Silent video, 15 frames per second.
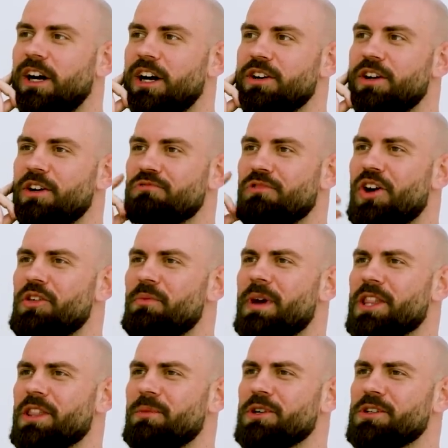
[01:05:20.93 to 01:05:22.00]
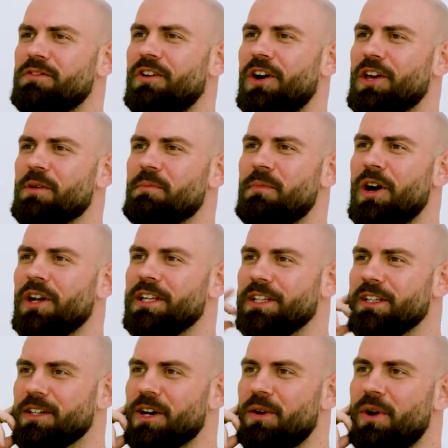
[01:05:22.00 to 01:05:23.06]
I'd, rather make the most fucking
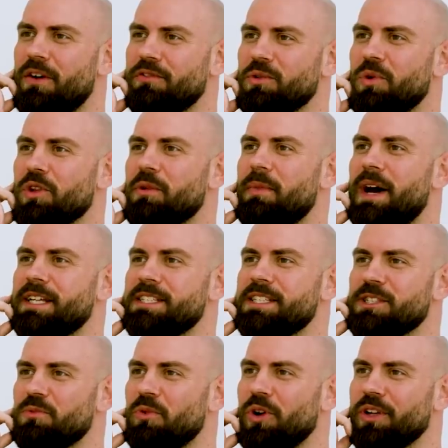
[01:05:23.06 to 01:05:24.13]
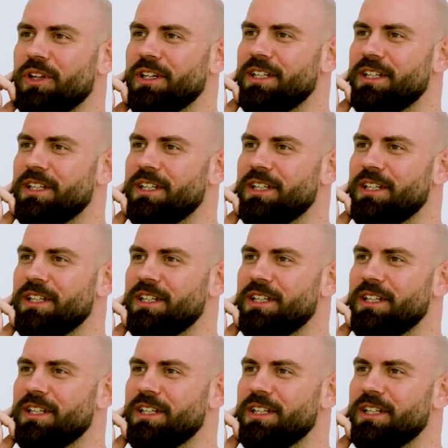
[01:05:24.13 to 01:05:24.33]
money and go after what the masses want.